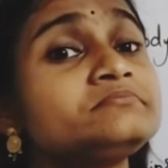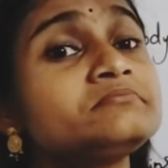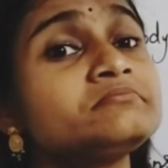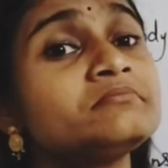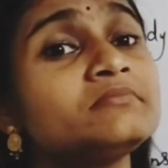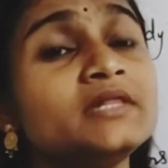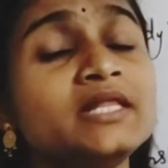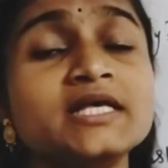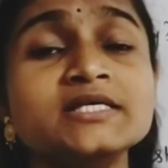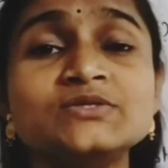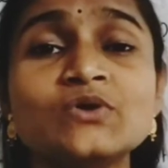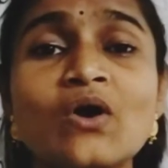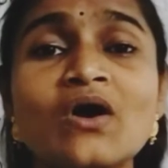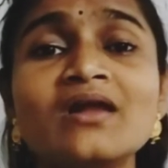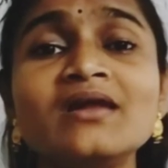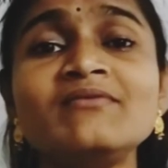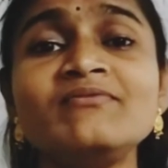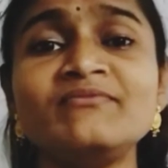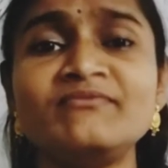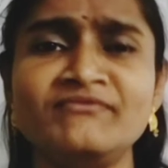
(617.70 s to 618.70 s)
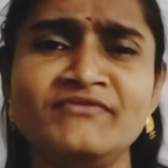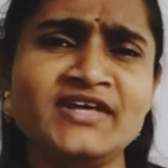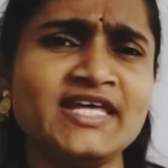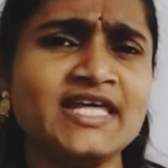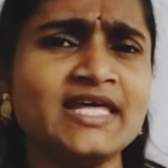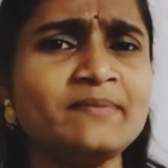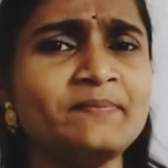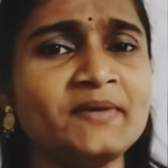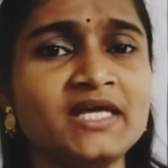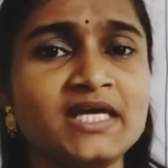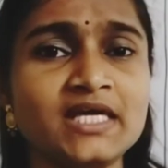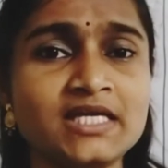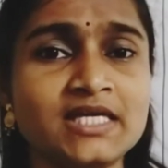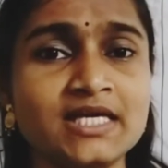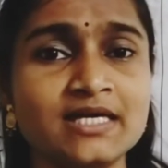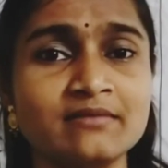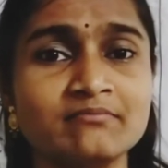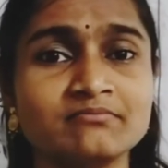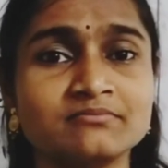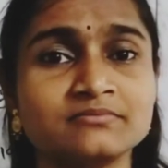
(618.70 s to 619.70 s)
these all we keep eating,